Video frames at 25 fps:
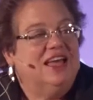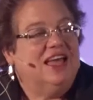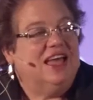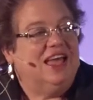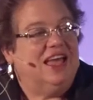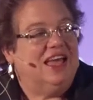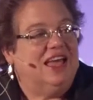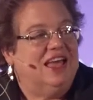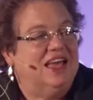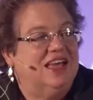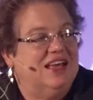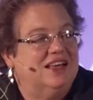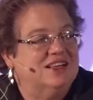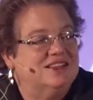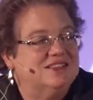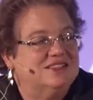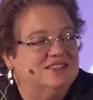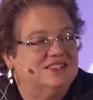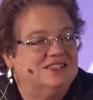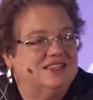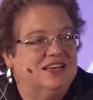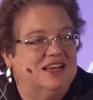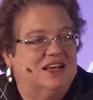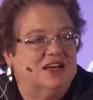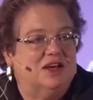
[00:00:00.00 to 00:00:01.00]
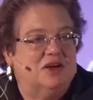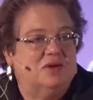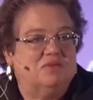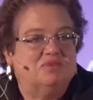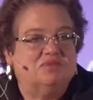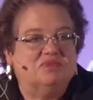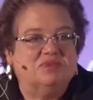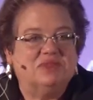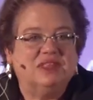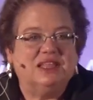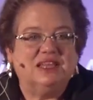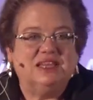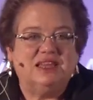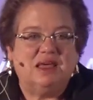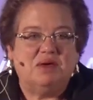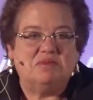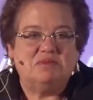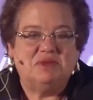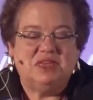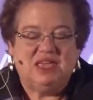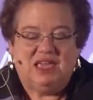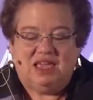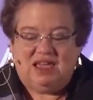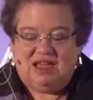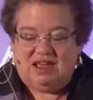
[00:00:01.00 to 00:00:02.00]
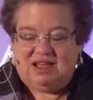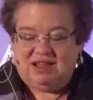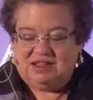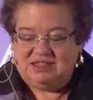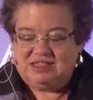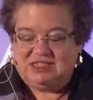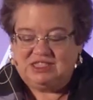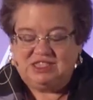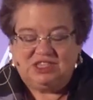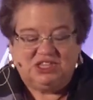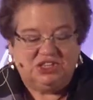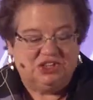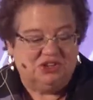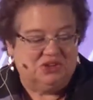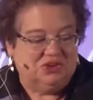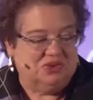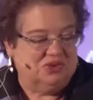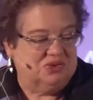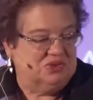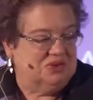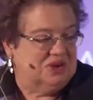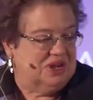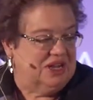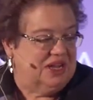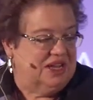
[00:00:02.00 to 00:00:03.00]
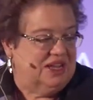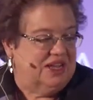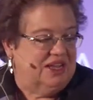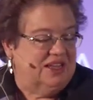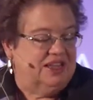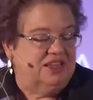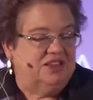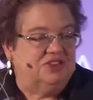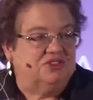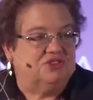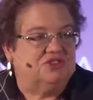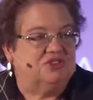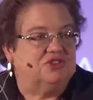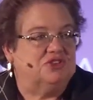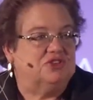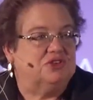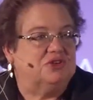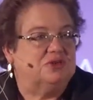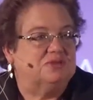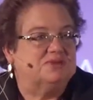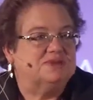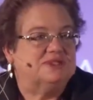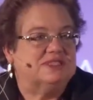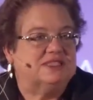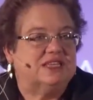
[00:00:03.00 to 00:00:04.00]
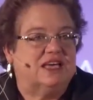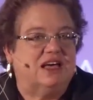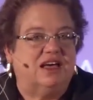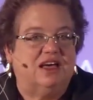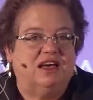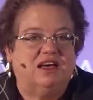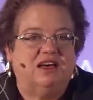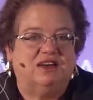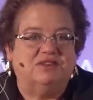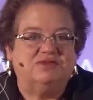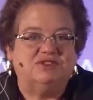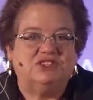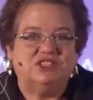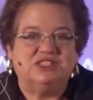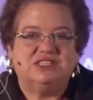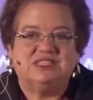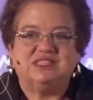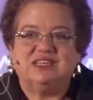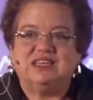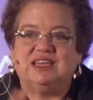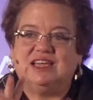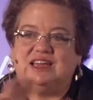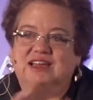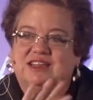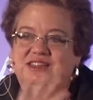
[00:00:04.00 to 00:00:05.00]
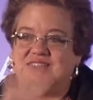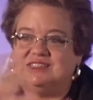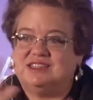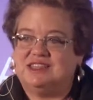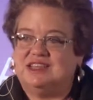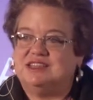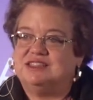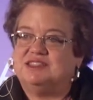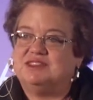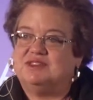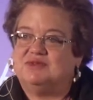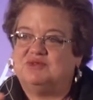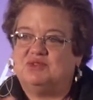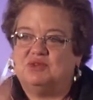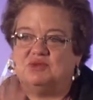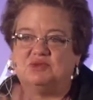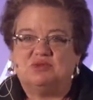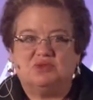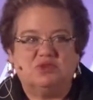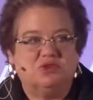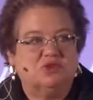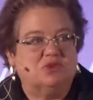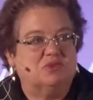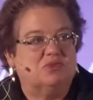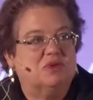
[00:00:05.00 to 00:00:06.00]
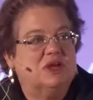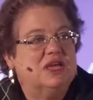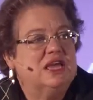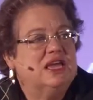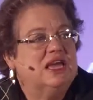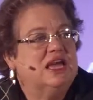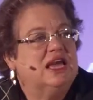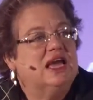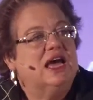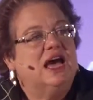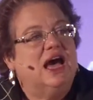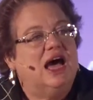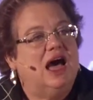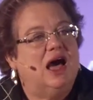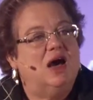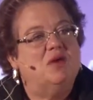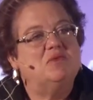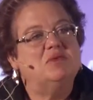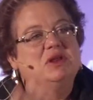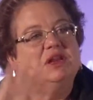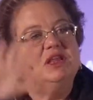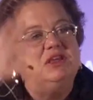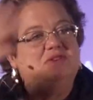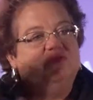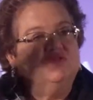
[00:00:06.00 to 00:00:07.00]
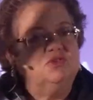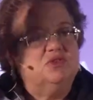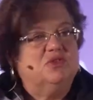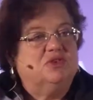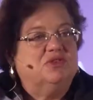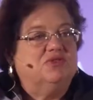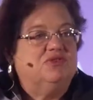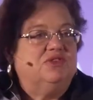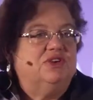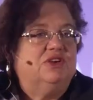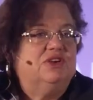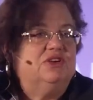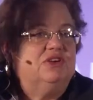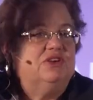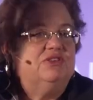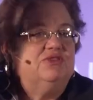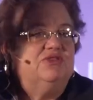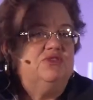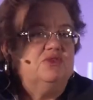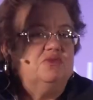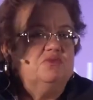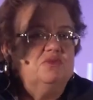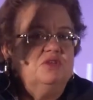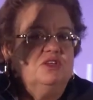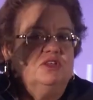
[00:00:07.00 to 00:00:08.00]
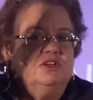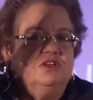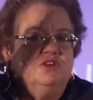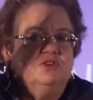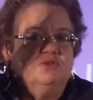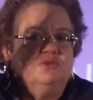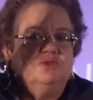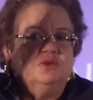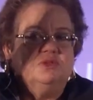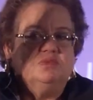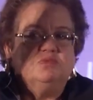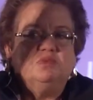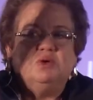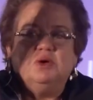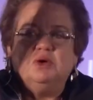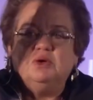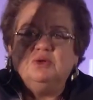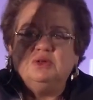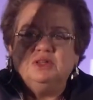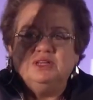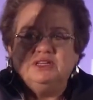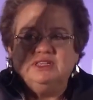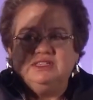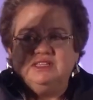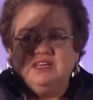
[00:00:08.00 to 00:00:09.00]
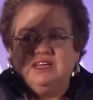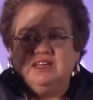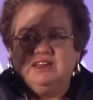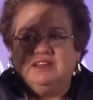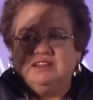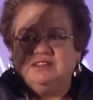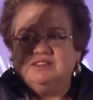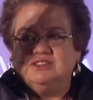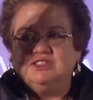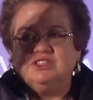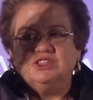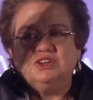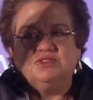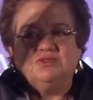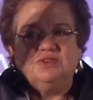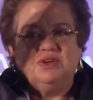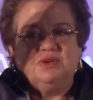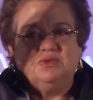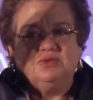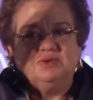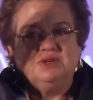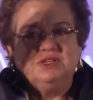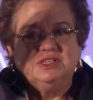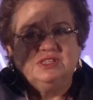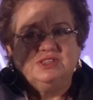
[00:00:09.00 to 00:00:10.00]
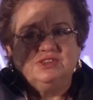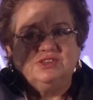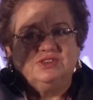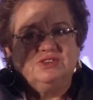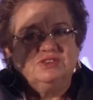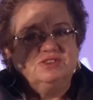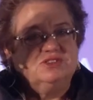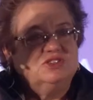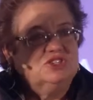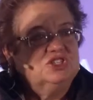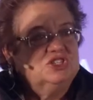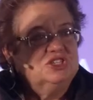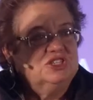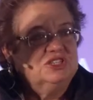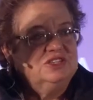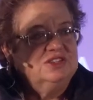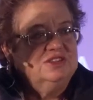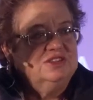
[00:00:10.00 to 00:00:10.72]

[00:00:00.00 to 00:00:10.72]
And um, let me ask you, uh, in terms of just to get a sense of the room, how many of you are very familiar with polling data and survey research?